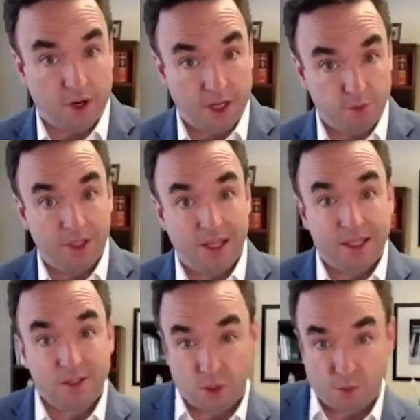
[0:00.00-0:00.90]
husband
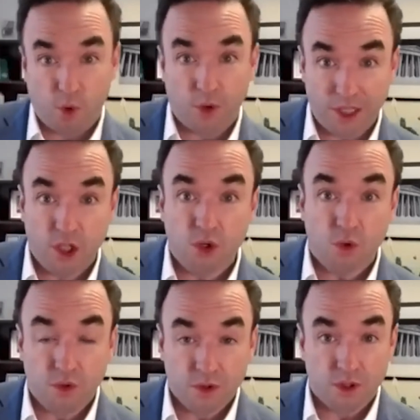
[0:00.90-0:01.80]
and supporting
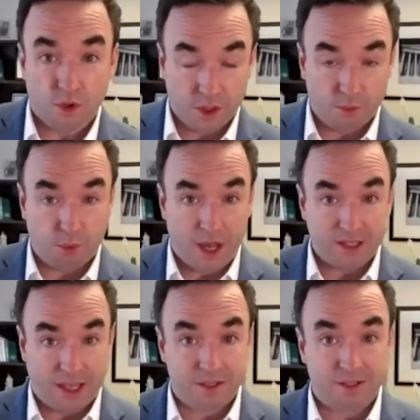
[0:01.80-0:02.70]
you during the
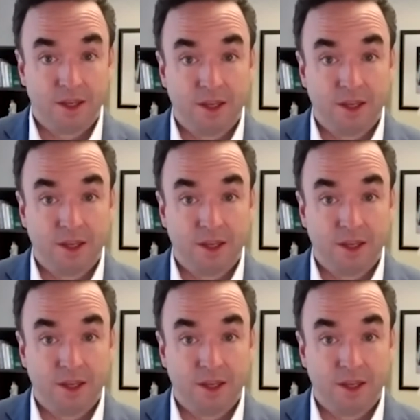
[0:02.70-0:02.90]
process.